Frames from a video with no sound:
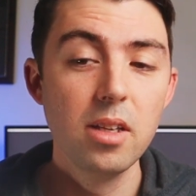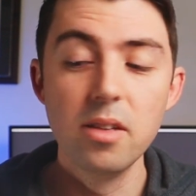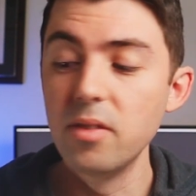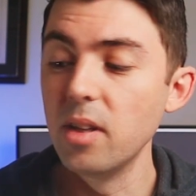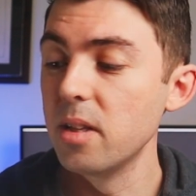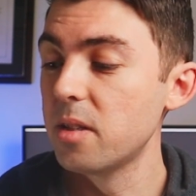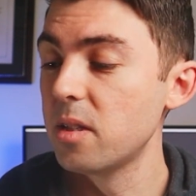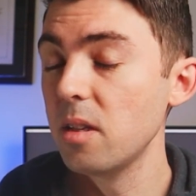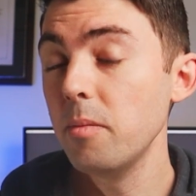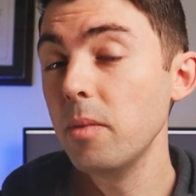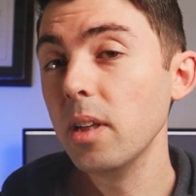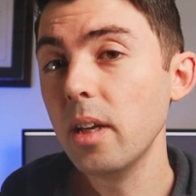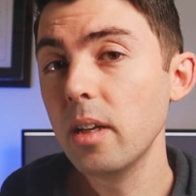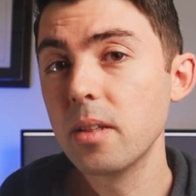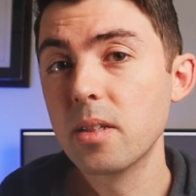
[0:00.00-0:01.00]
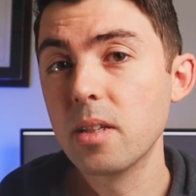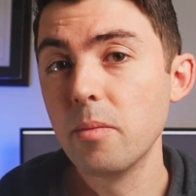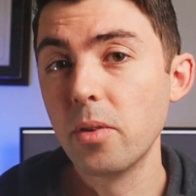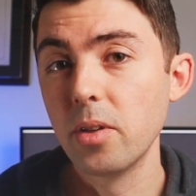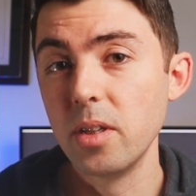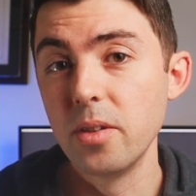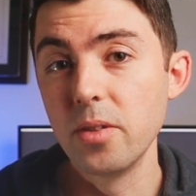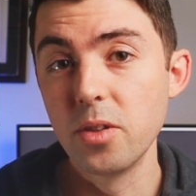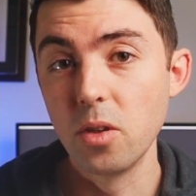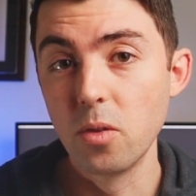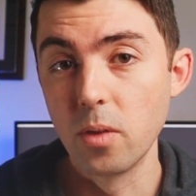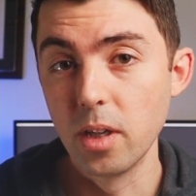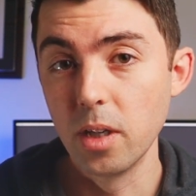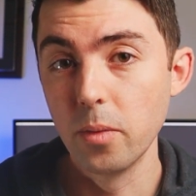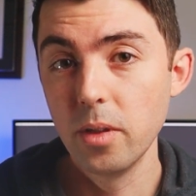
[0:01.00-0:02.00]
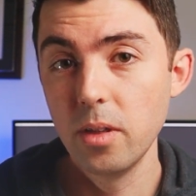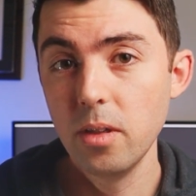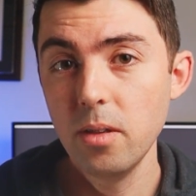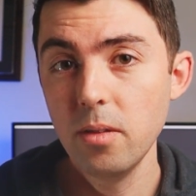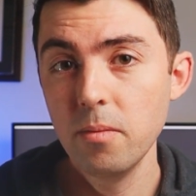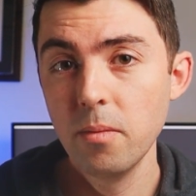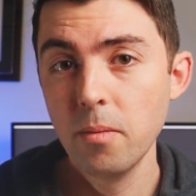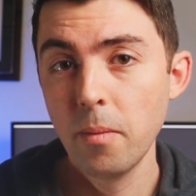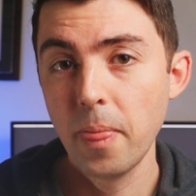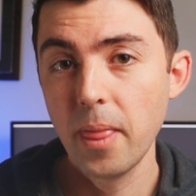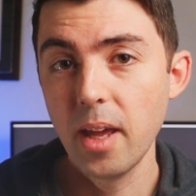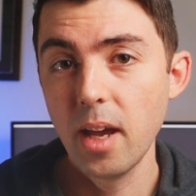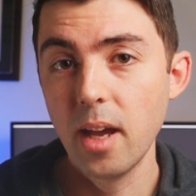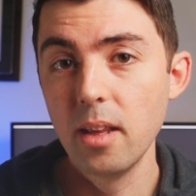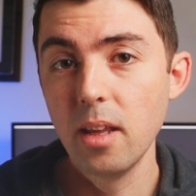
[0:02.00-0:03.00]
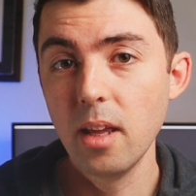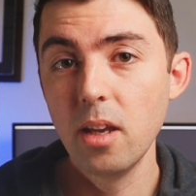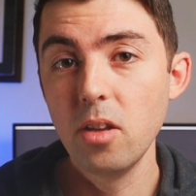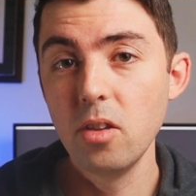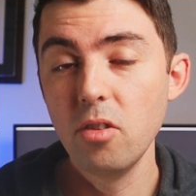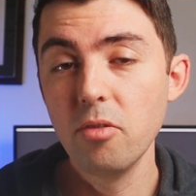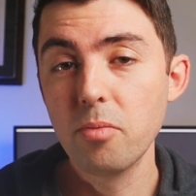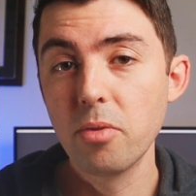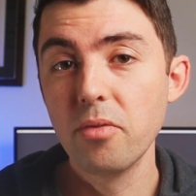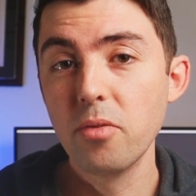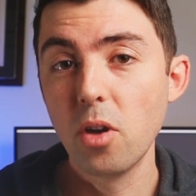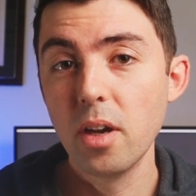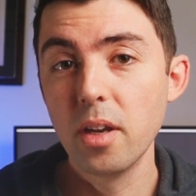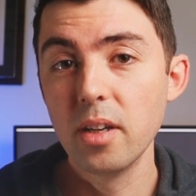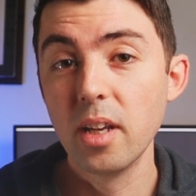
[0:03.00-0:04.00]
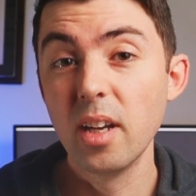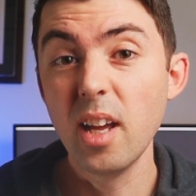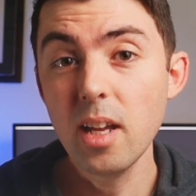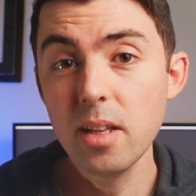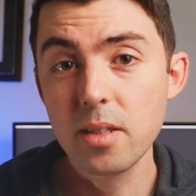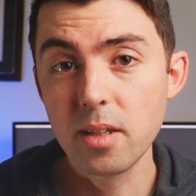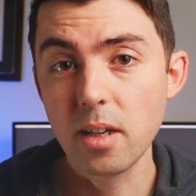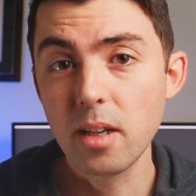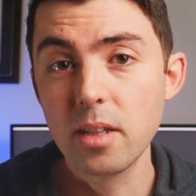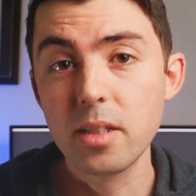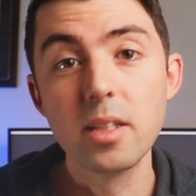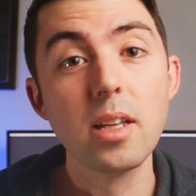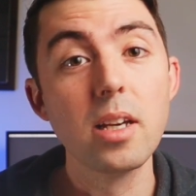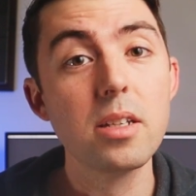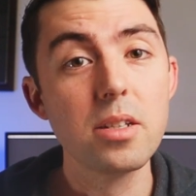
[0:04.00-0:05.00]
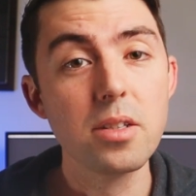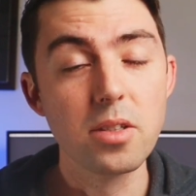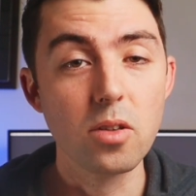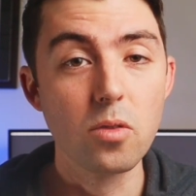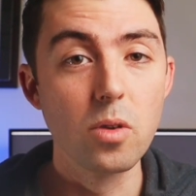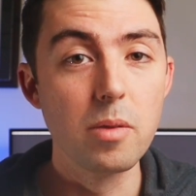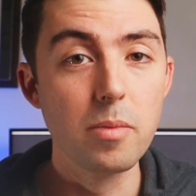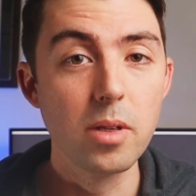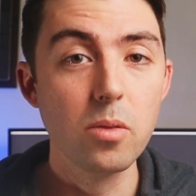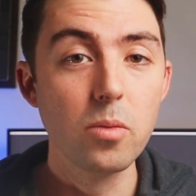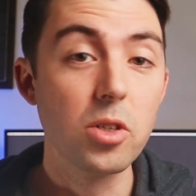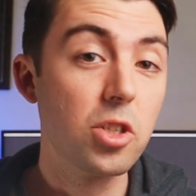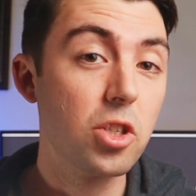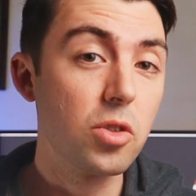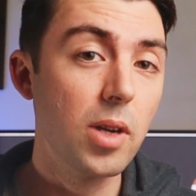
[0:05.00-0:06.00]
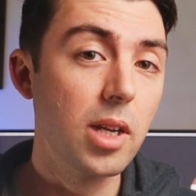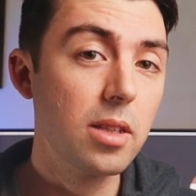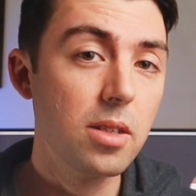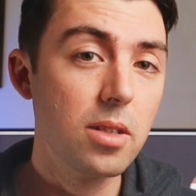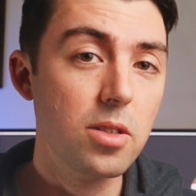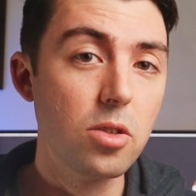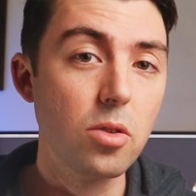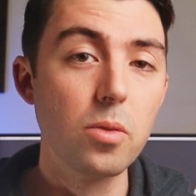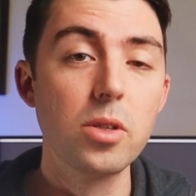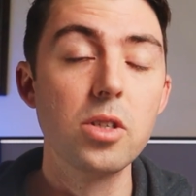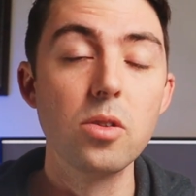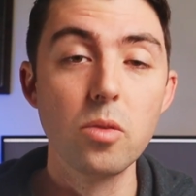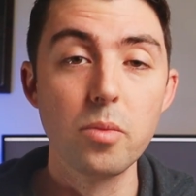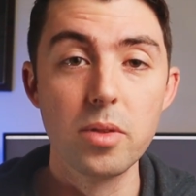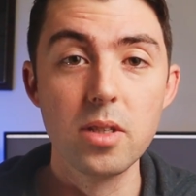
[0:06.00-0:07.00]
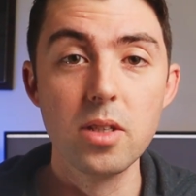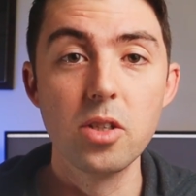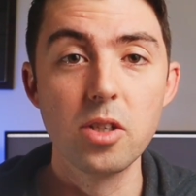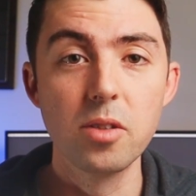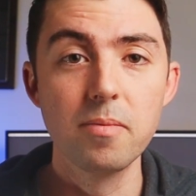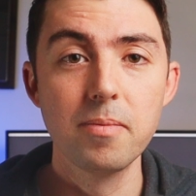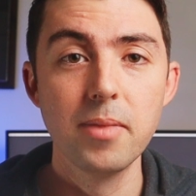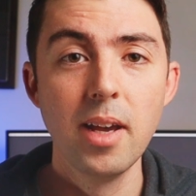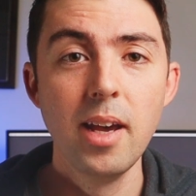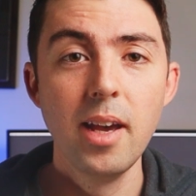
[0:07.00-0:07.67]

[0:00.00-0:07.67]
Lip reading: You've then simulated somebody disagreeing with you, and then you've provided an answer to that disagreement which strengthens your original position.